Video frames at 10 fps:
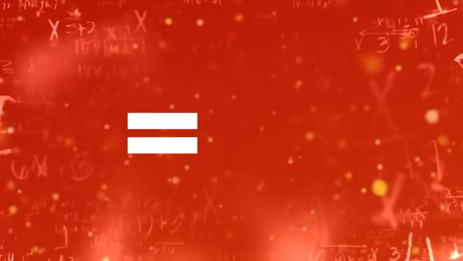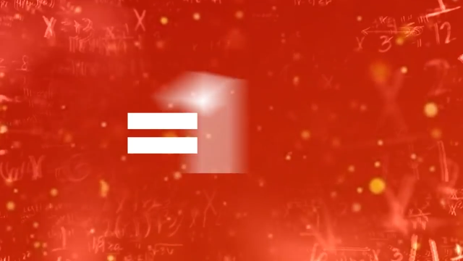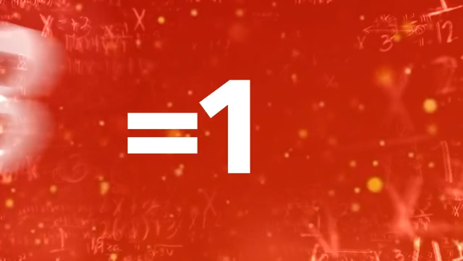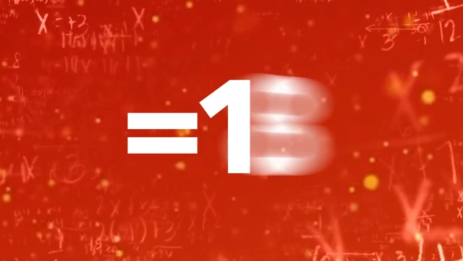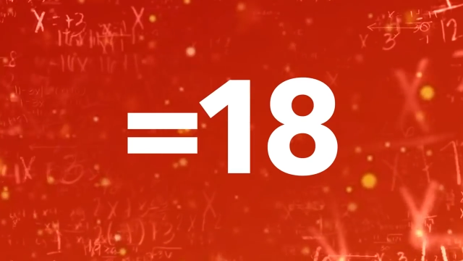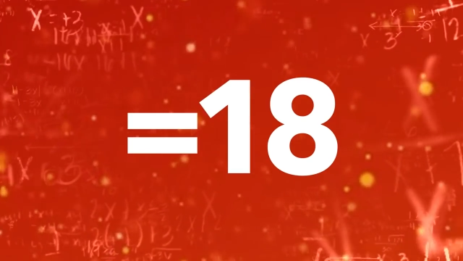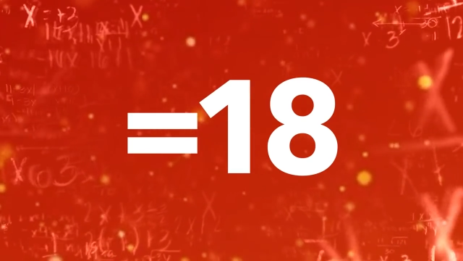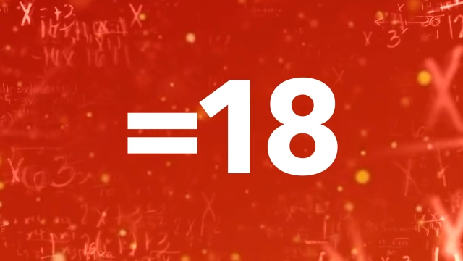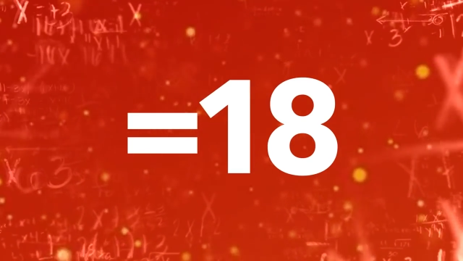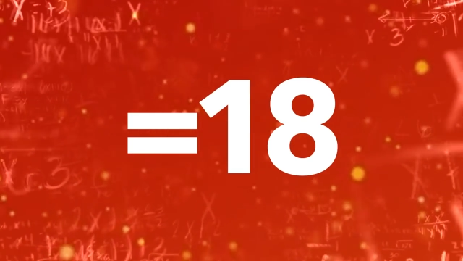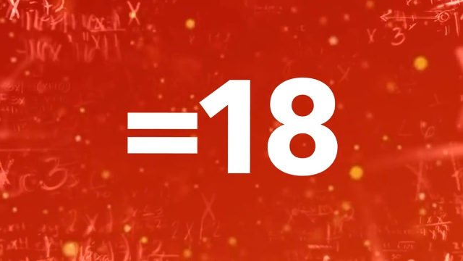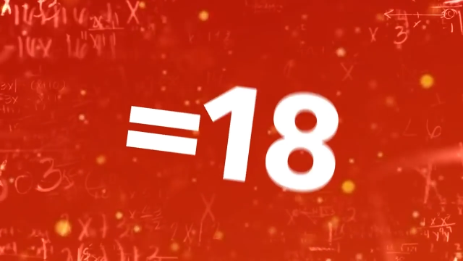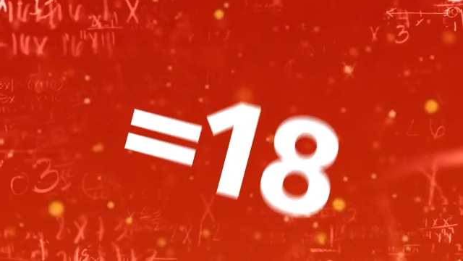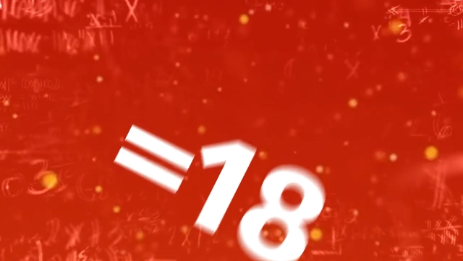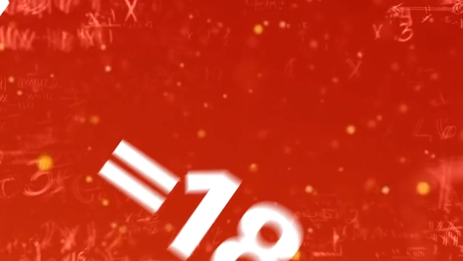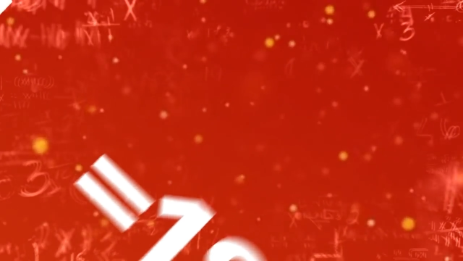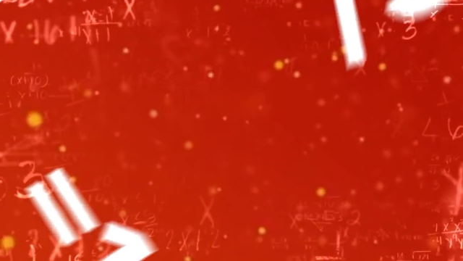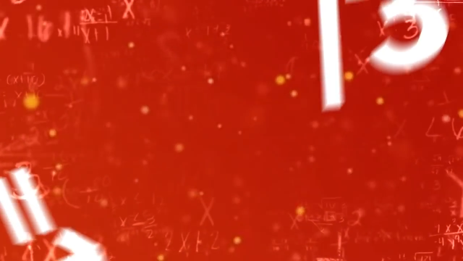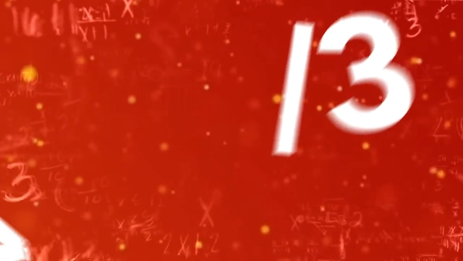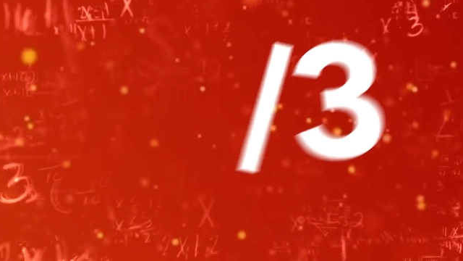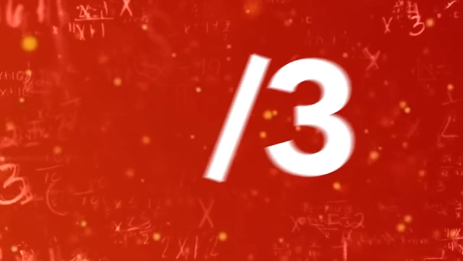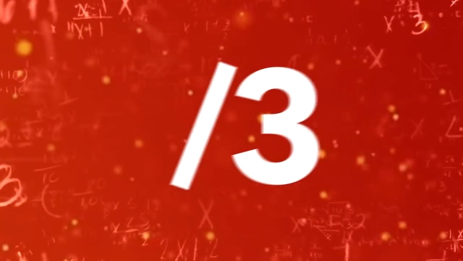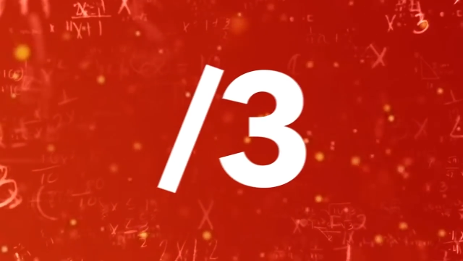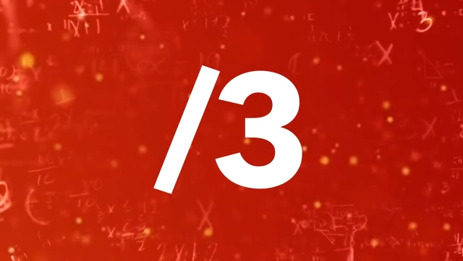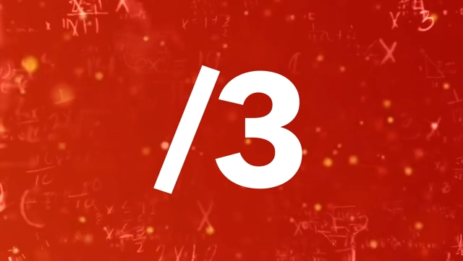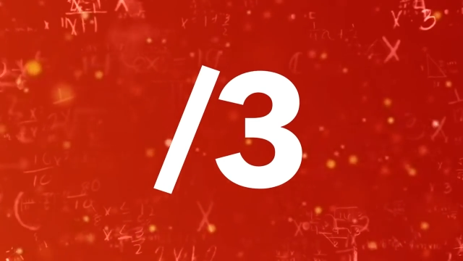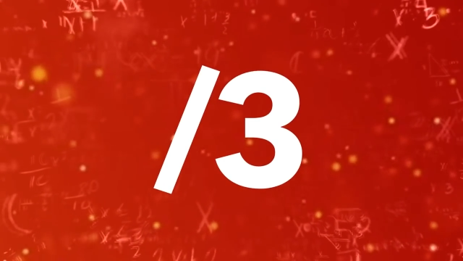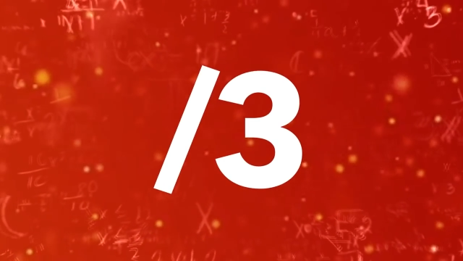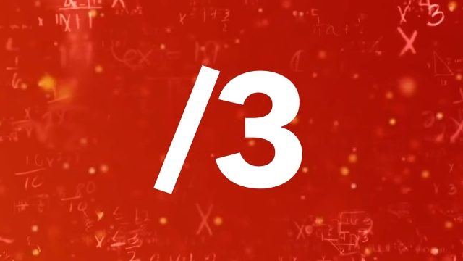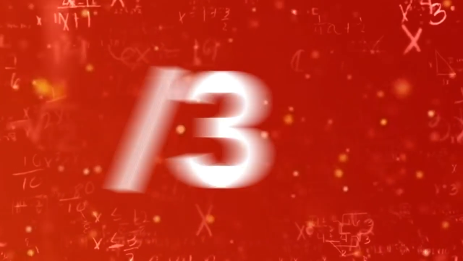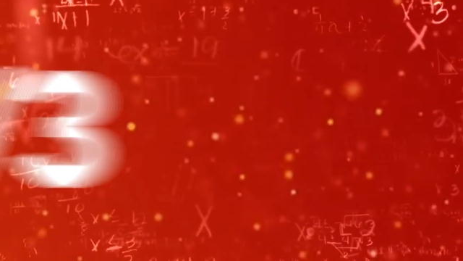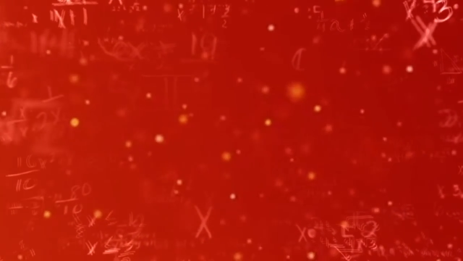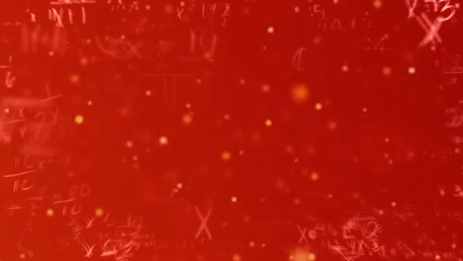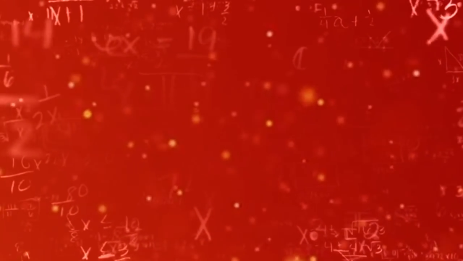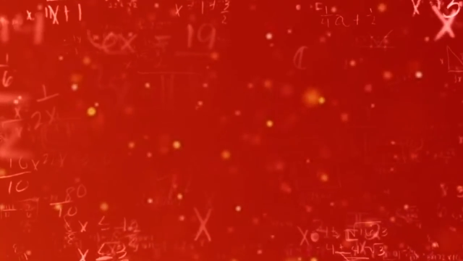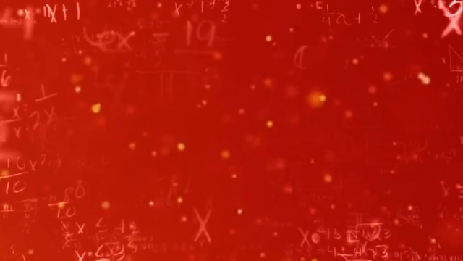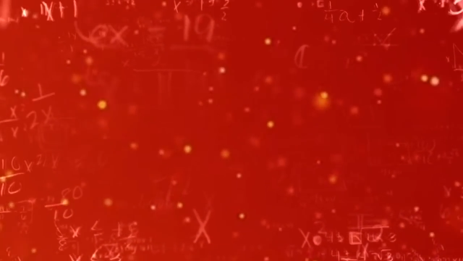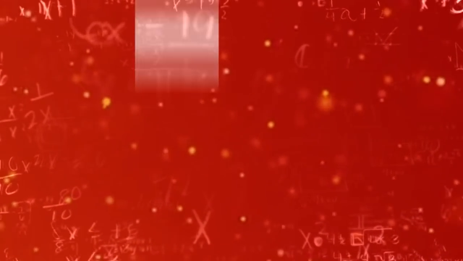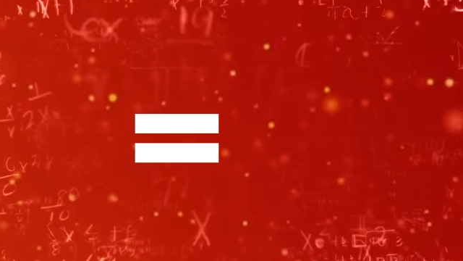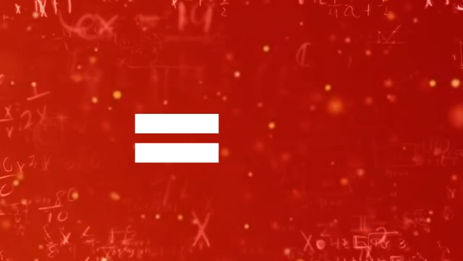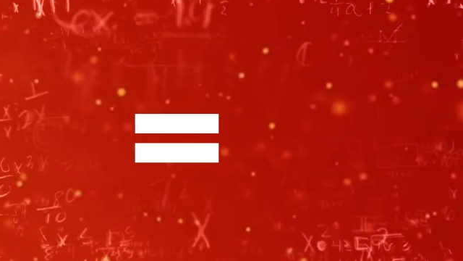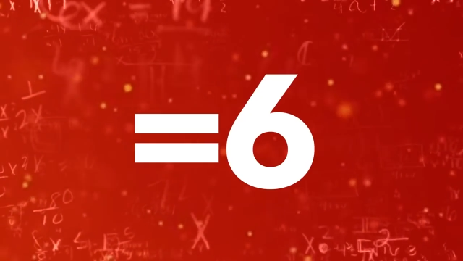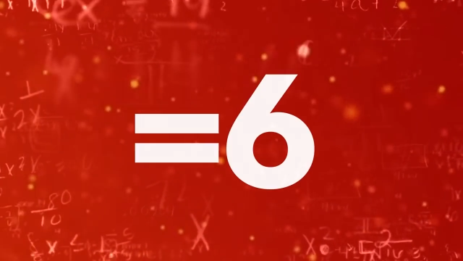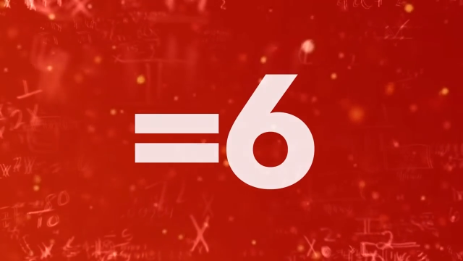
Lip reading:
[unreadable: no face in view]